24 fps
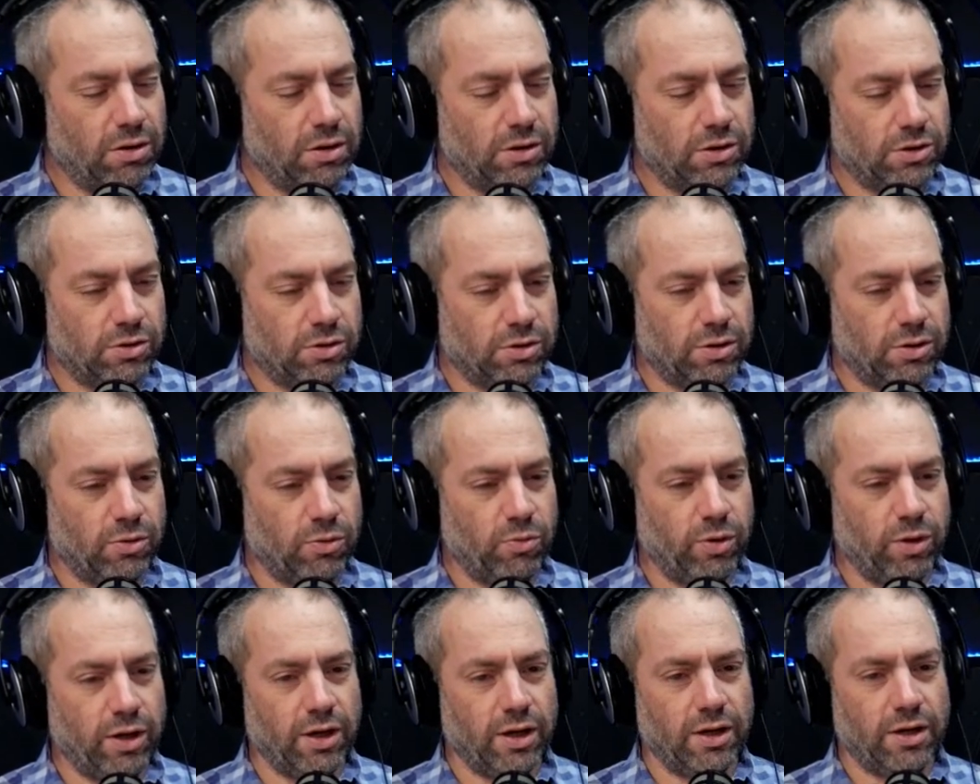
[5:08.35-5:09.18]
So the
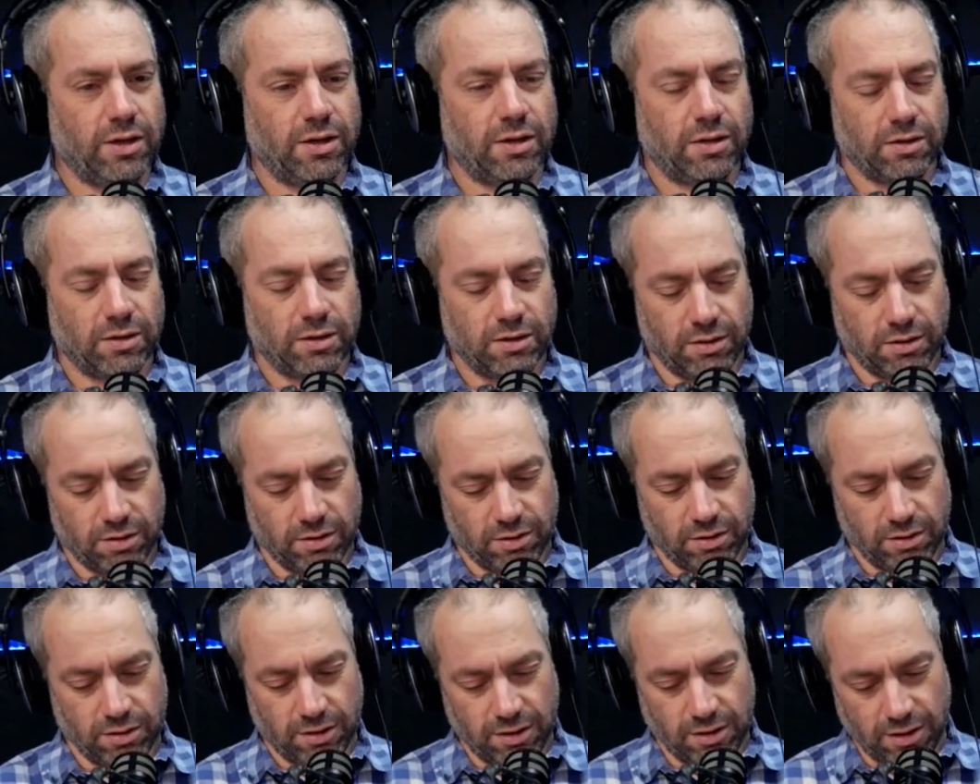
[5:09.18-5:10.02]
week,
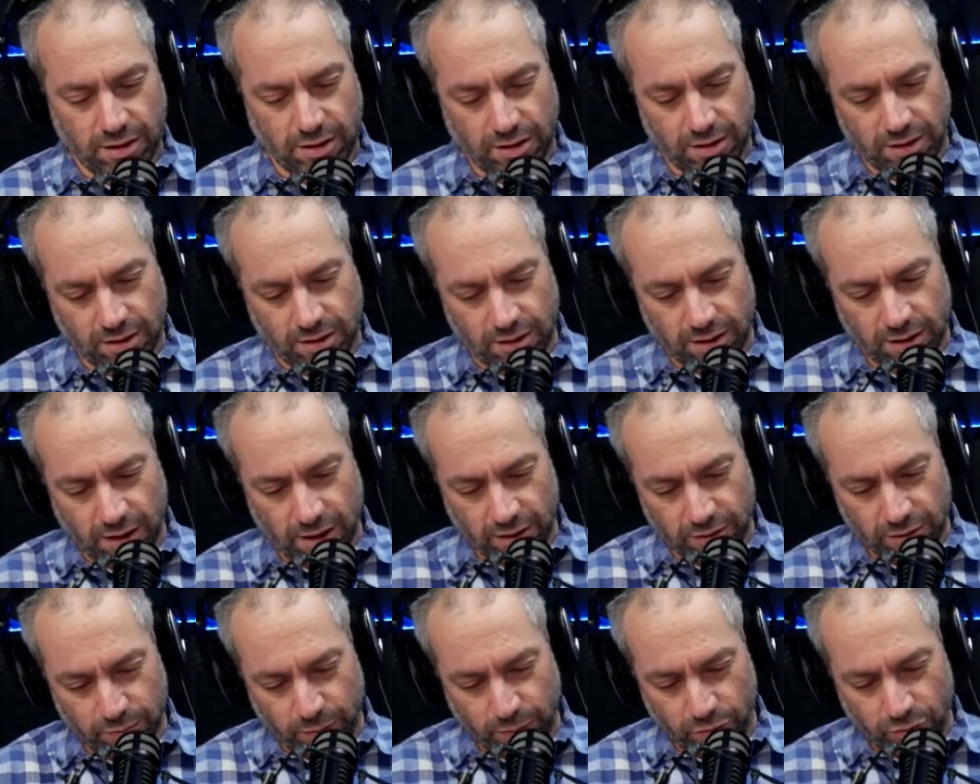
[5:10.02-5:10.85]

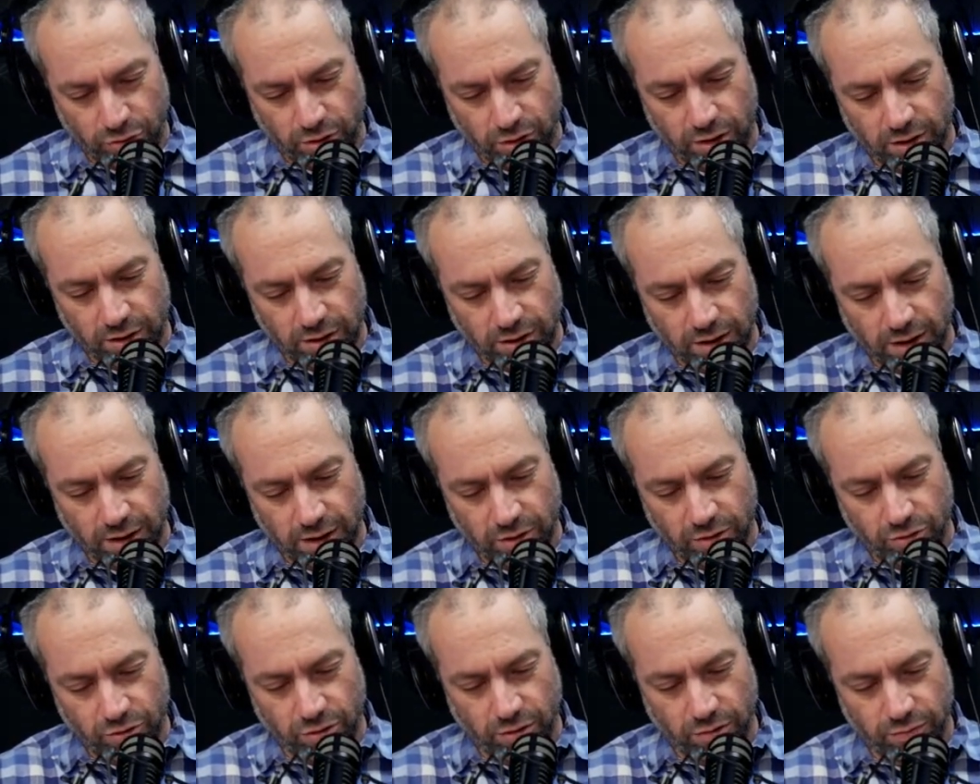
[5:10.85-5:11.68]
especially the
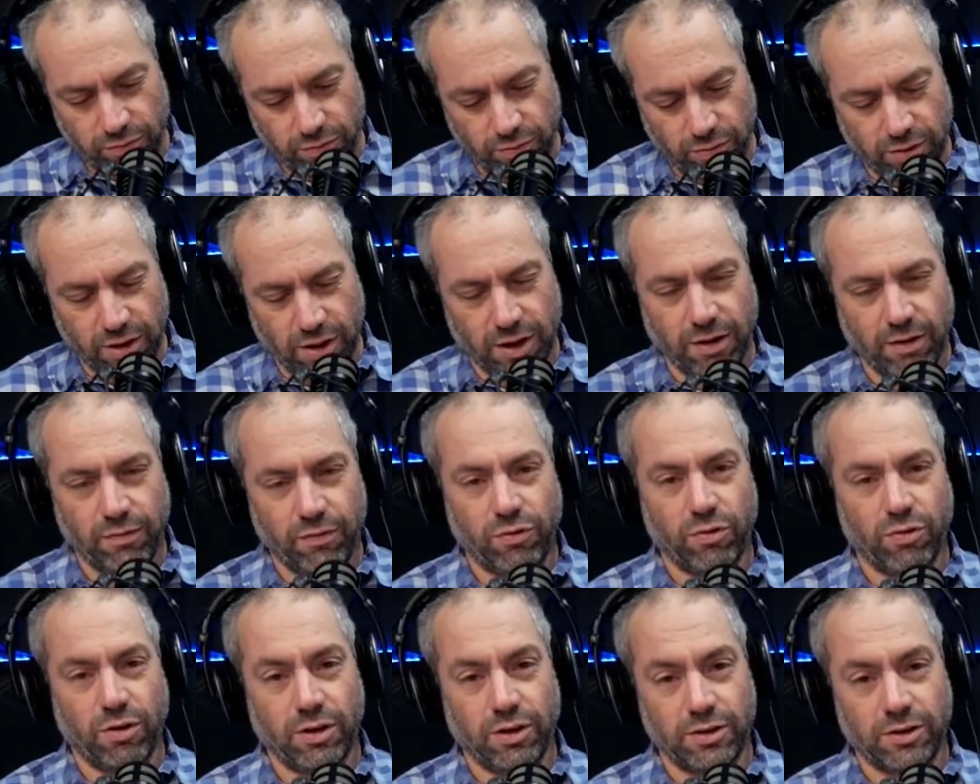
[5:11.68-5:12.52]
energy of today, if
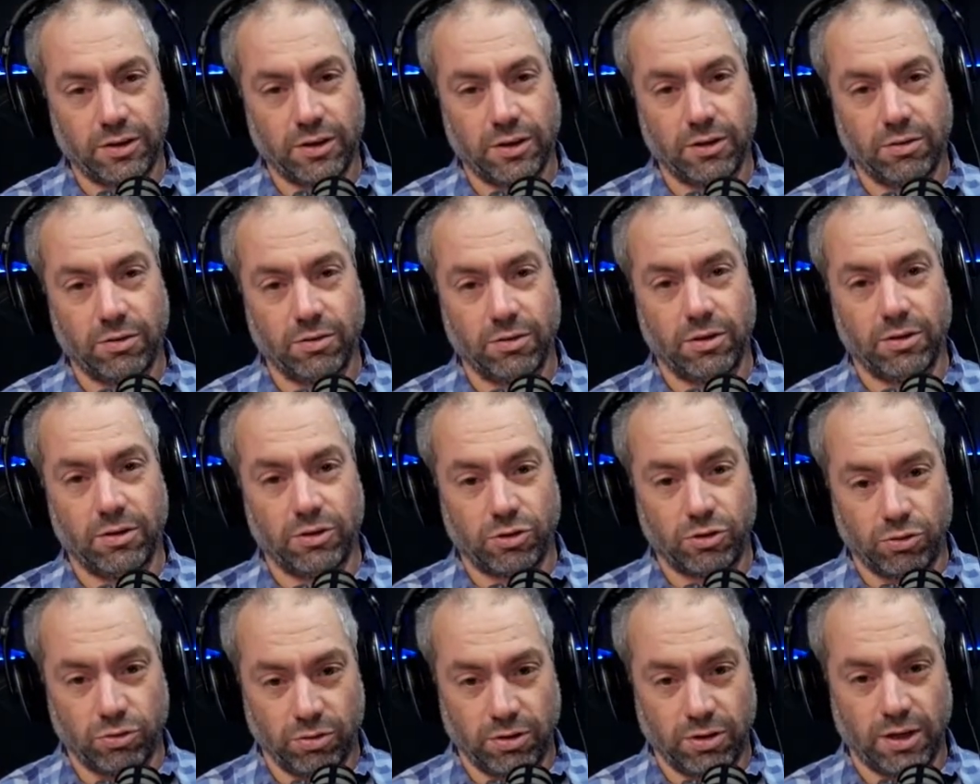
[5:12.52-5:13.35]
you're listening to this
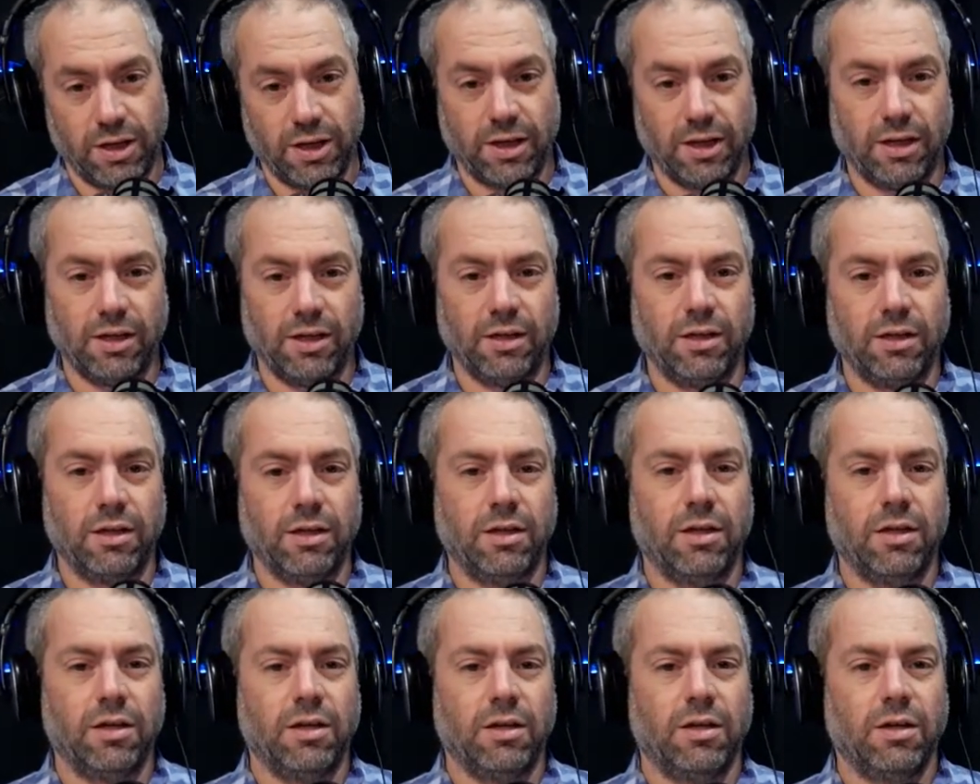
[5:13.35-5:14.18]
today,
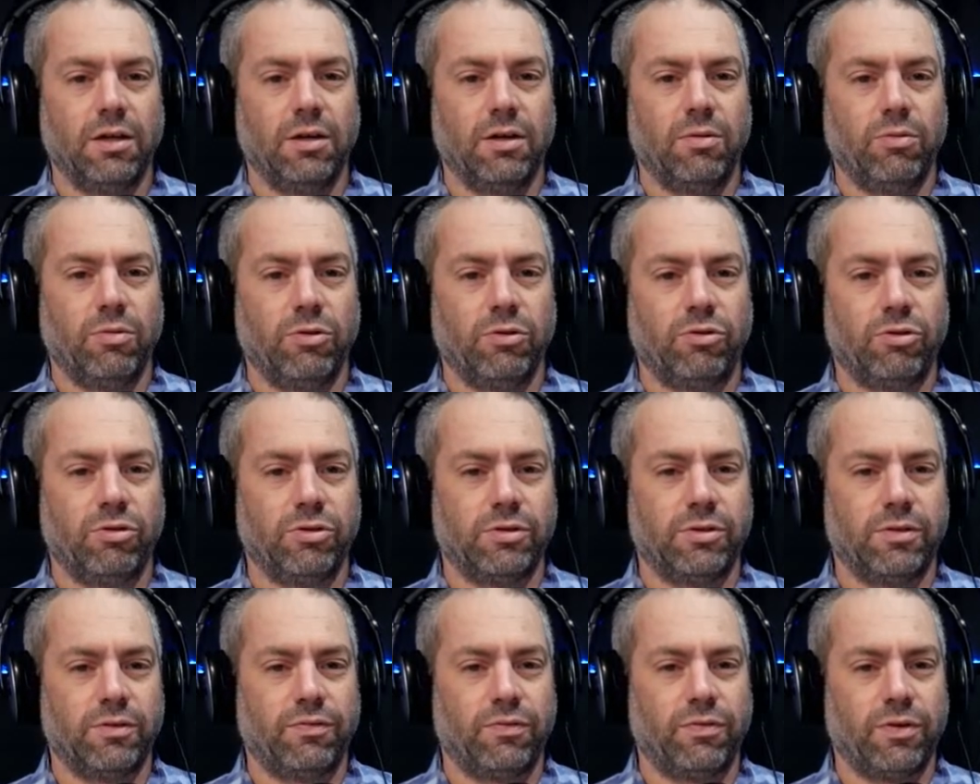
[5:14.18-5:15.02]
which is
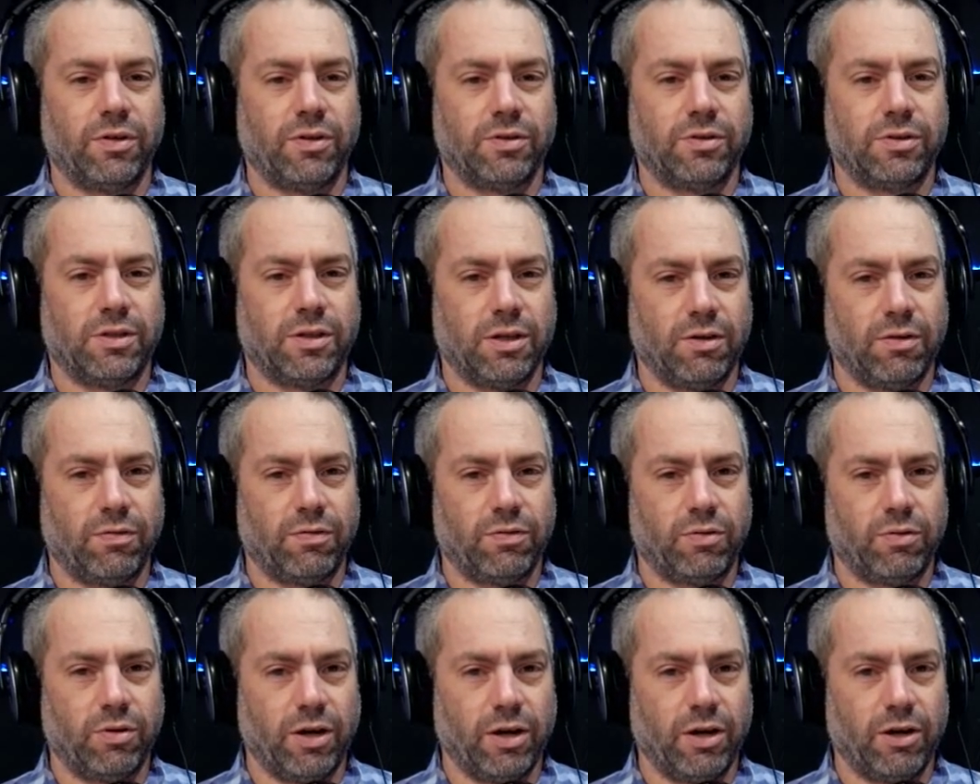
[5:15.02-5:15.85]
the first day of
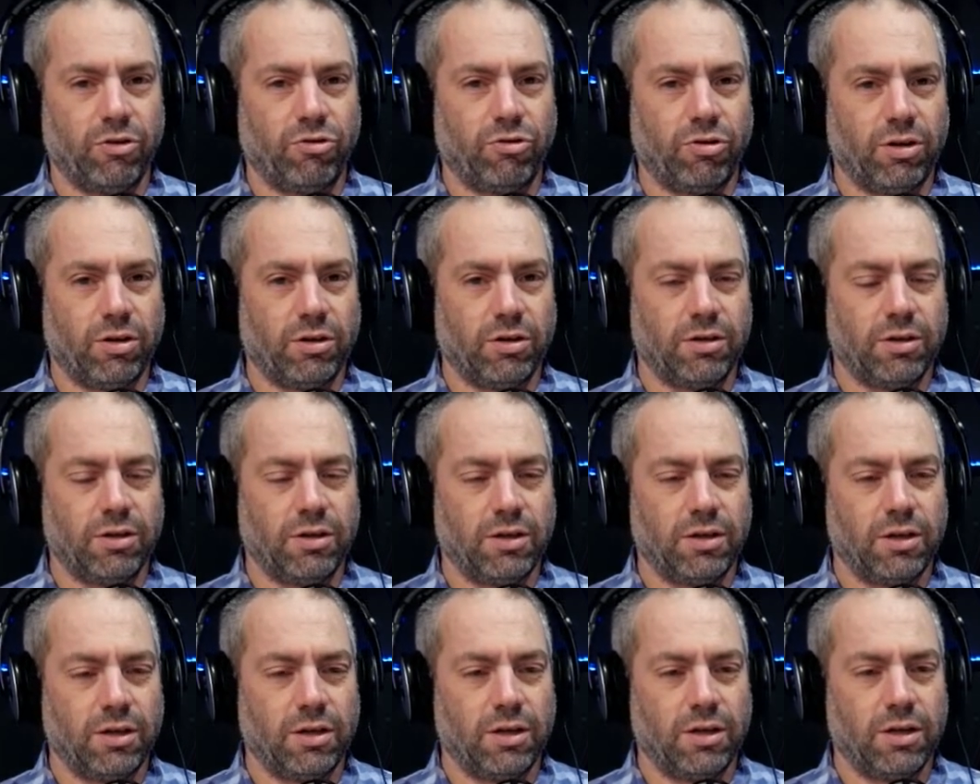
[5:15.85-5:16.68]
creation,
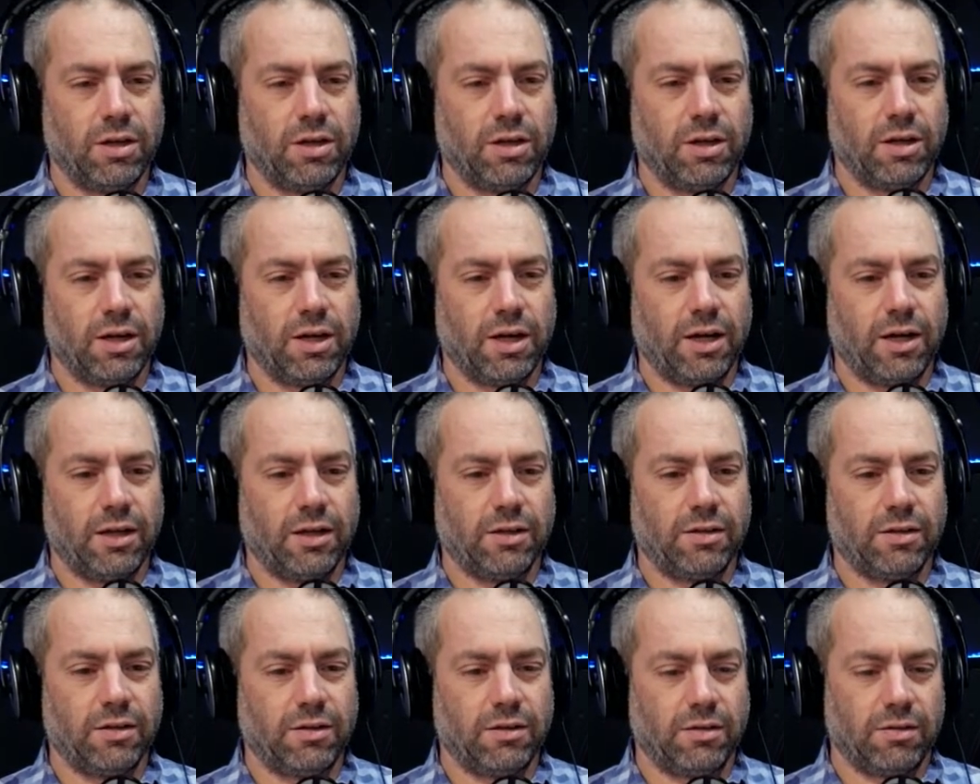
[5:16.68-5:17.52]

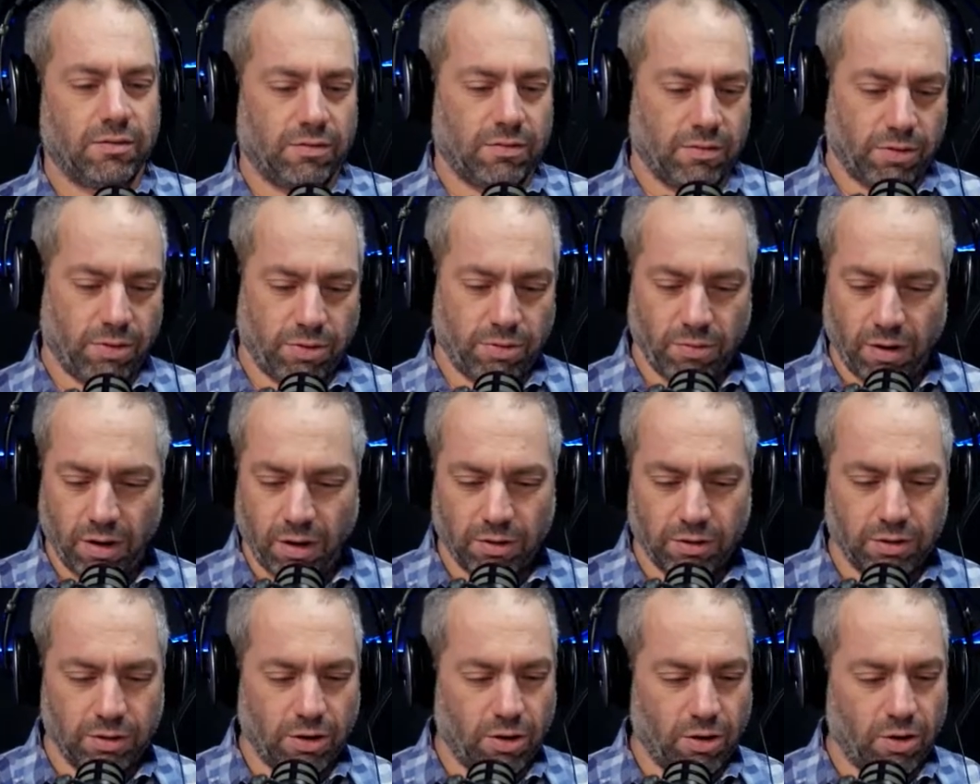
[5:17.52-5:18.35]
and
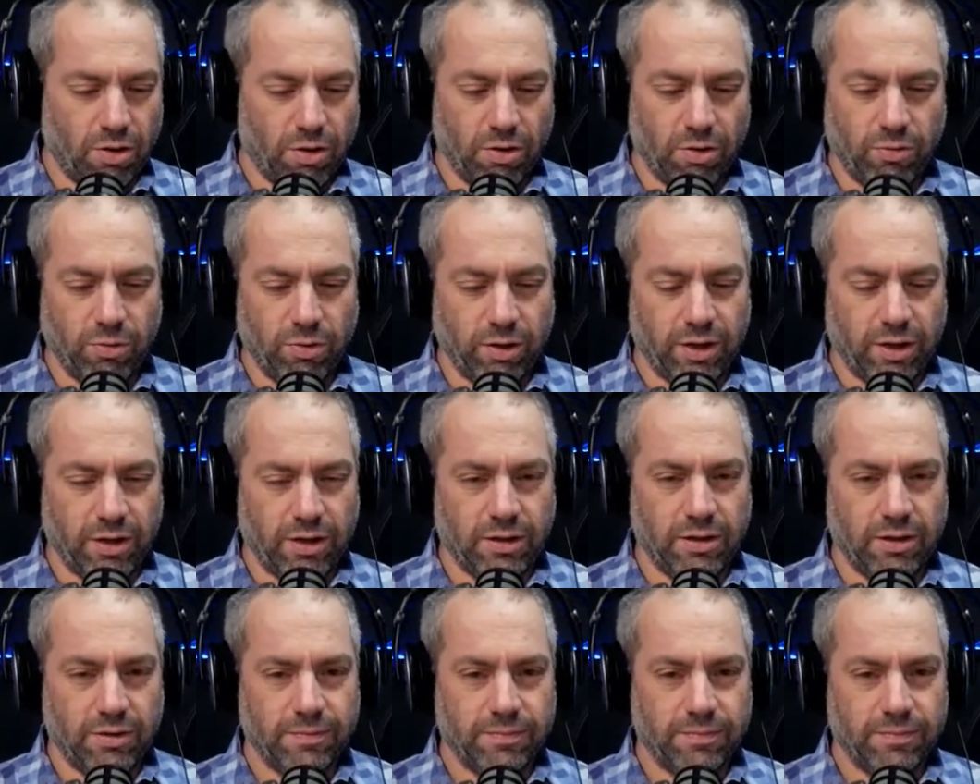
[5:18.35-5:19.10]
throughout the whole week,